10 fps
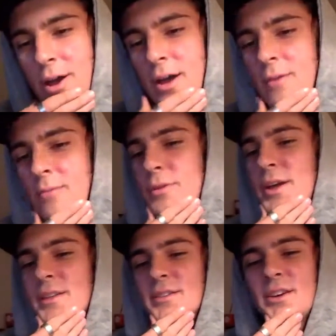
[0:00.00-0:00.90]
Rad.
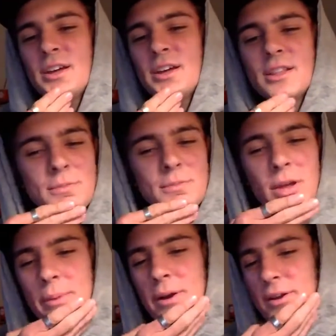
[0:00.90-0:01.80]
Well, that's
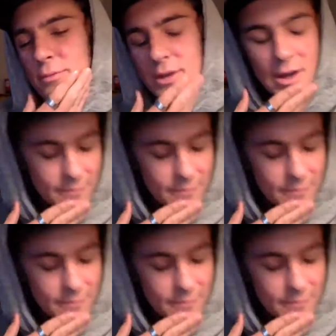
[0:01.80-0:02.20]
probably about it we